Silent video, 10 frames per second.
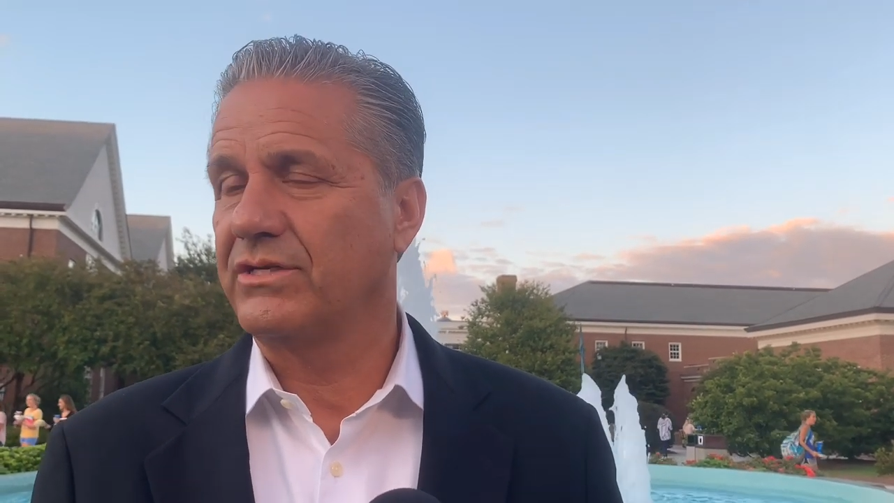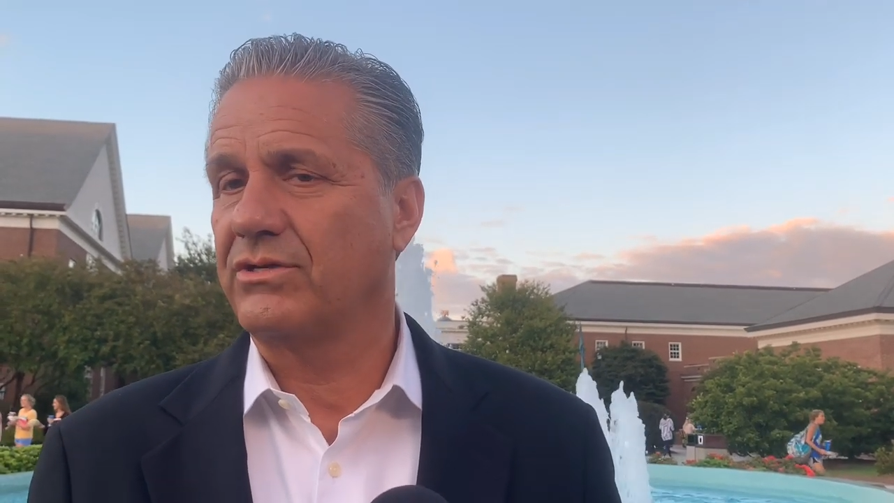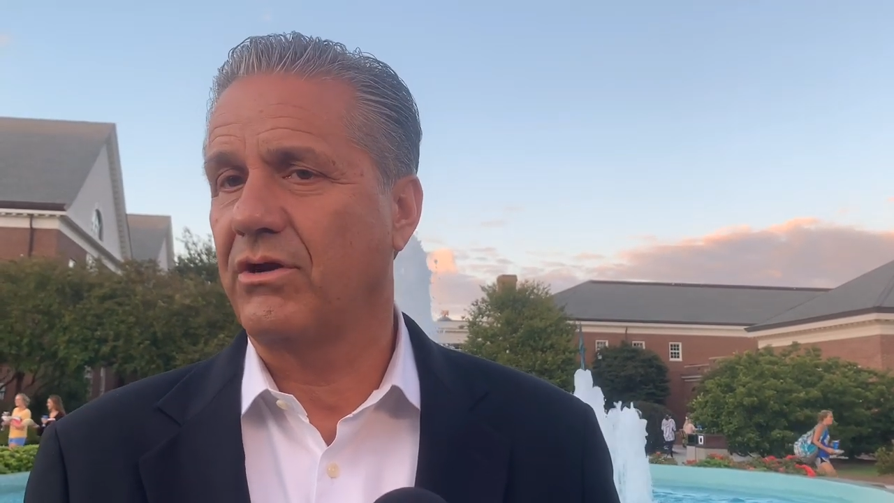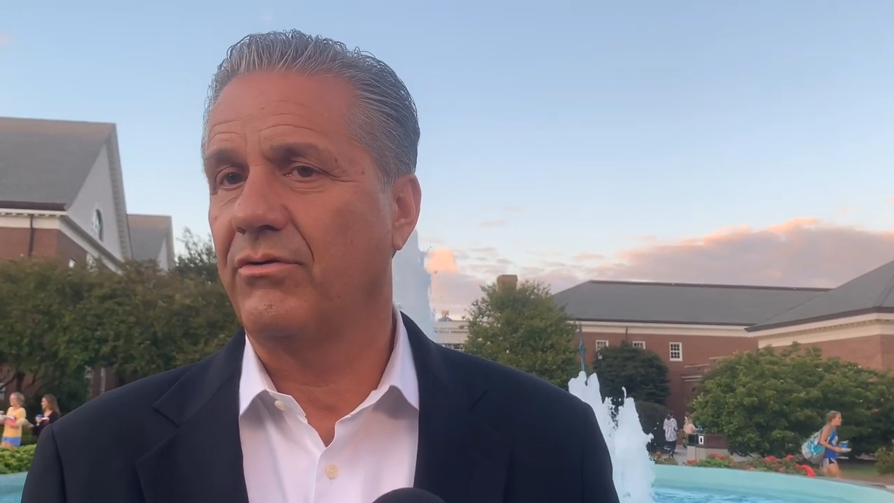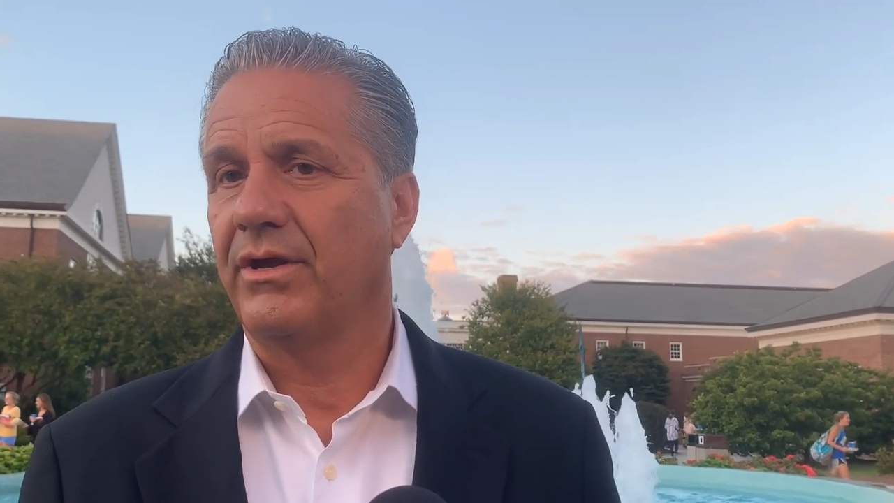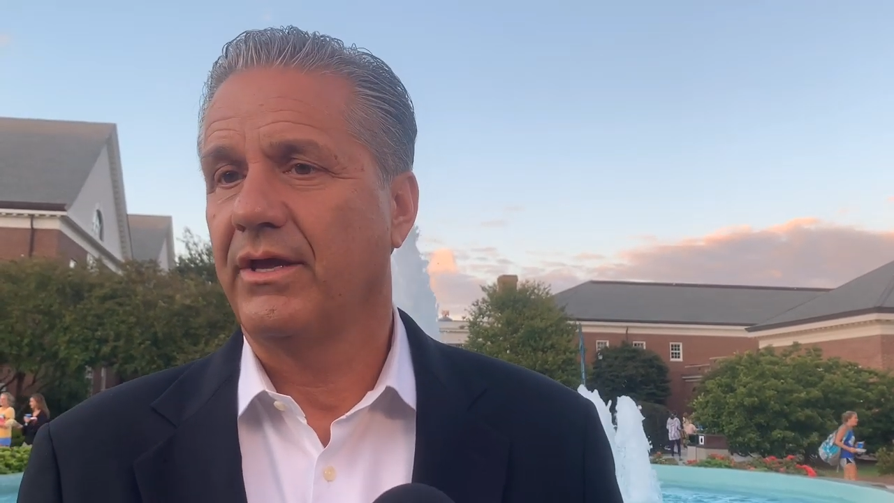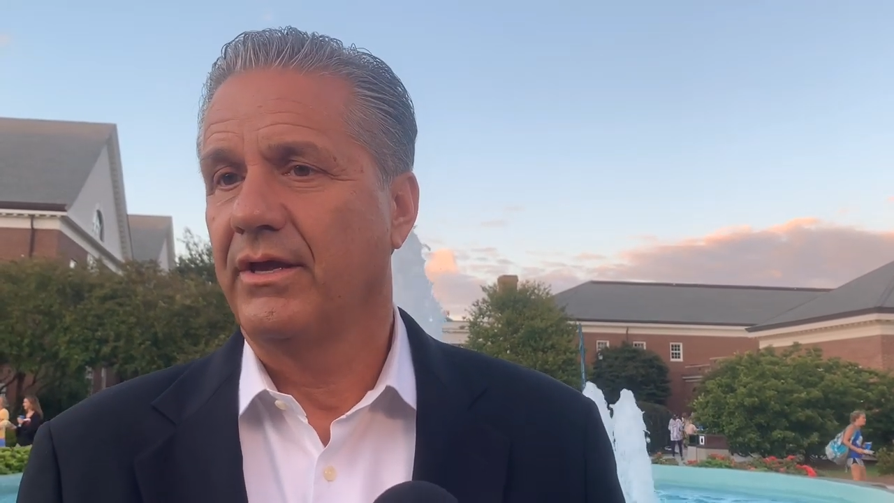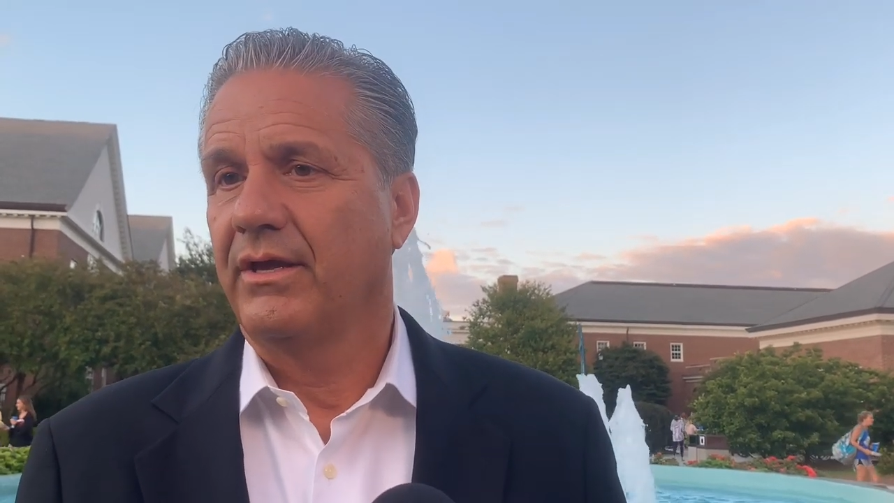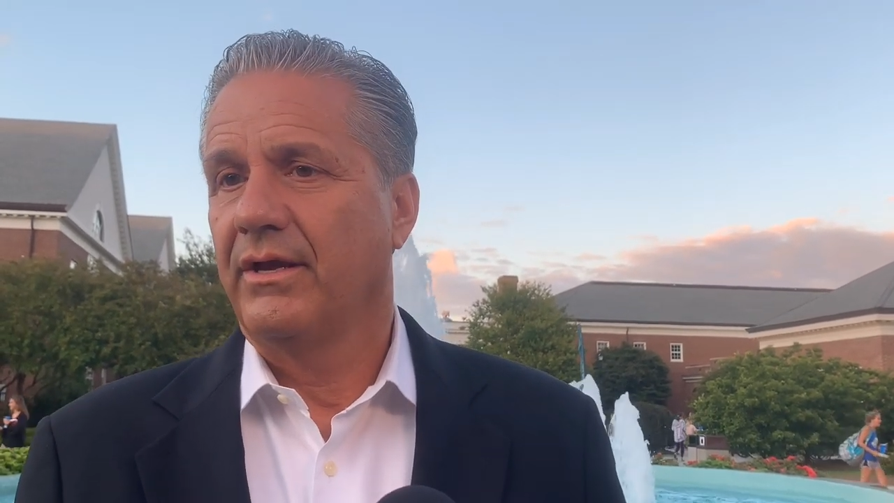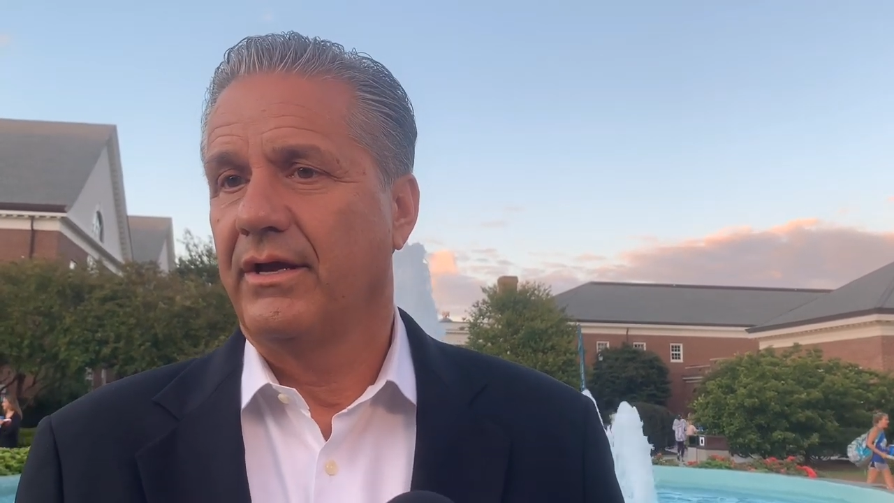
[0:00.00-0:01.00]
So
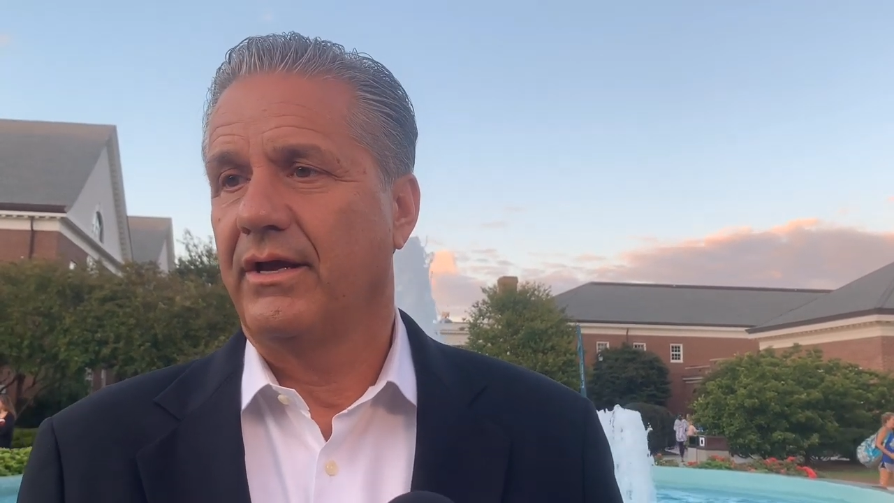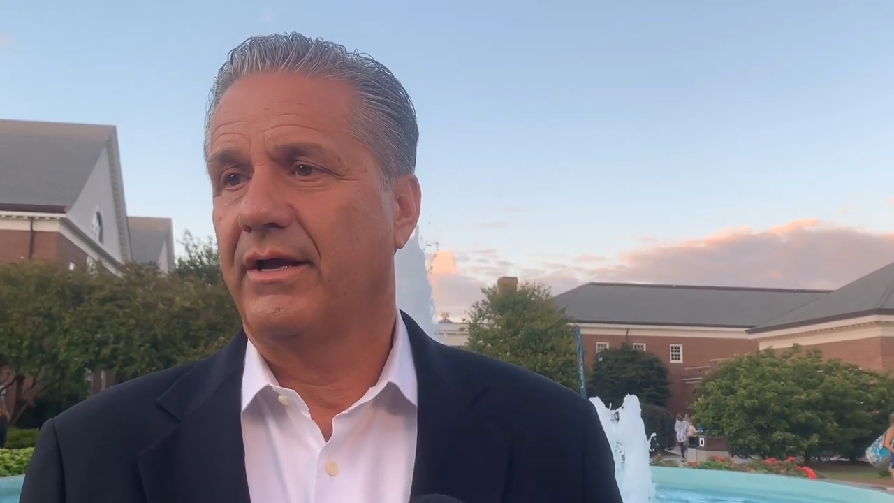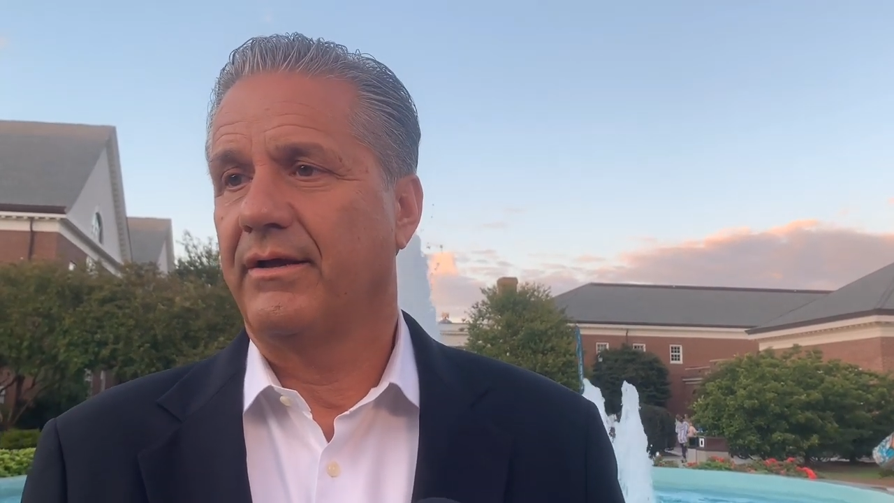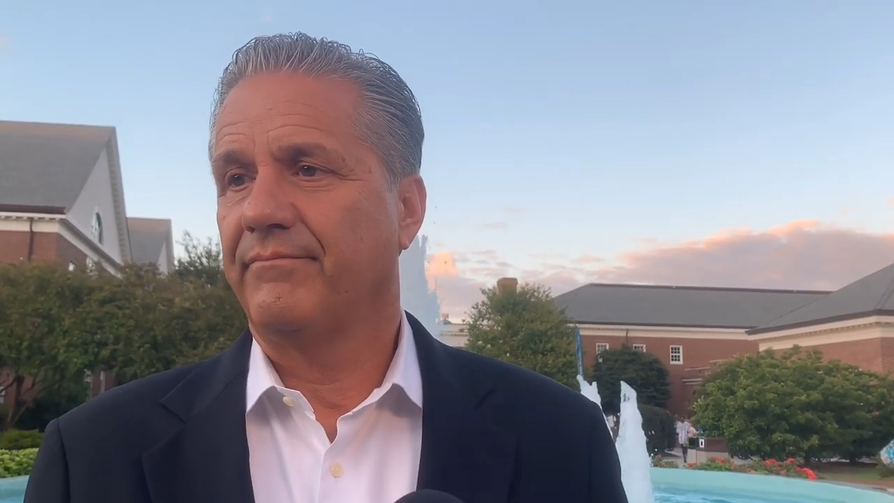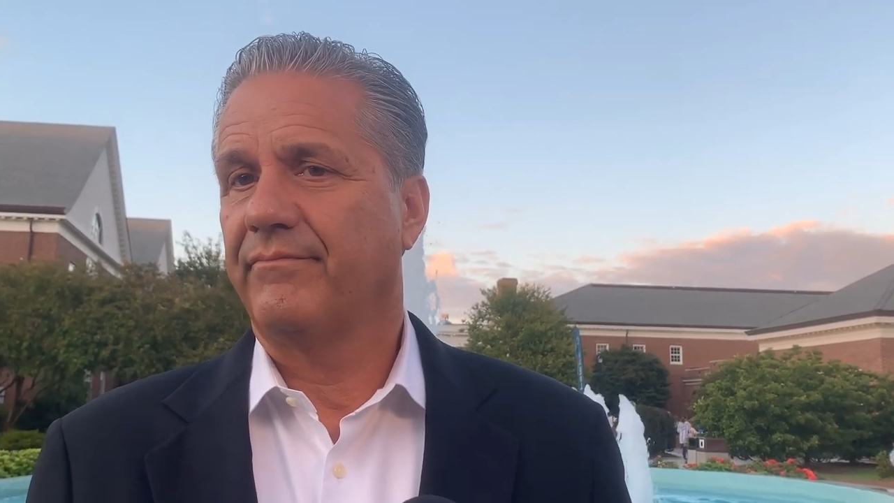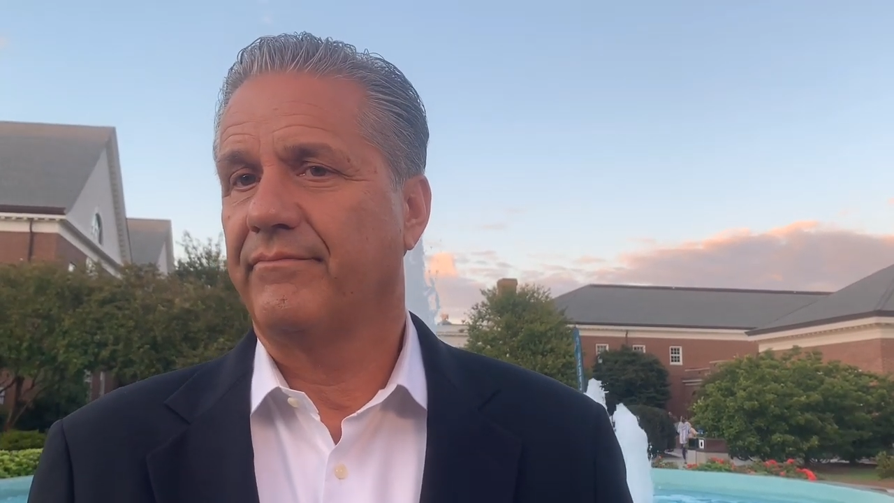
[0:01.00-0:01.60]
um,